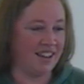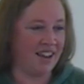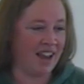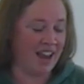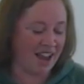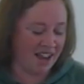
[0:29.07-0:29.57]

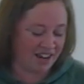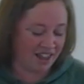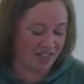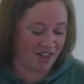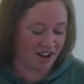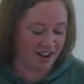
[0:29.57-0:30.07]
I had a
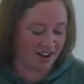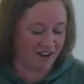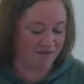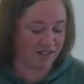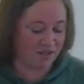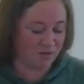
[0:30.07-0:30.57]
thought
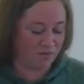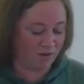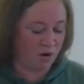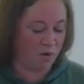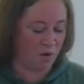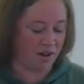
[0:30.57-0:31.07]
of this
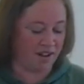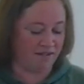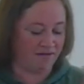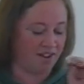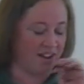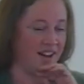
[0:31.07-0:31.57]
quirky,
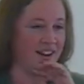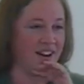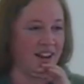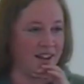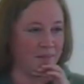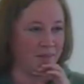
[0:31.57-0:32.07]
fun
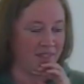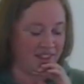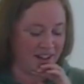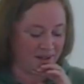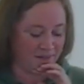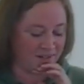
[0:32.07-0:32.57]
um,
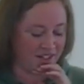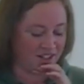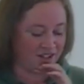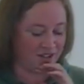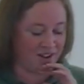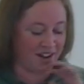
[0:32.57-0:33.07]
theme to
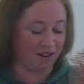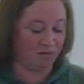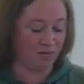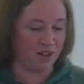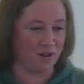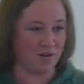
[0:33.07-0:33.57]
do, and I
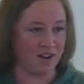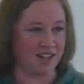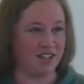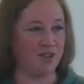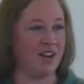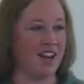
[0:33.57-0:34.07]
really want to
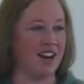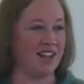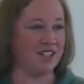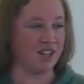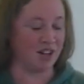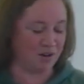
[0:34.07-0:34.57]
do it, and I
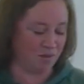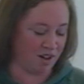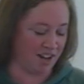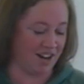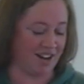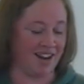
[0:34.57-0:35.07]
started
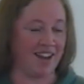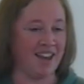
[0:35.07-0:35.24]
working on it,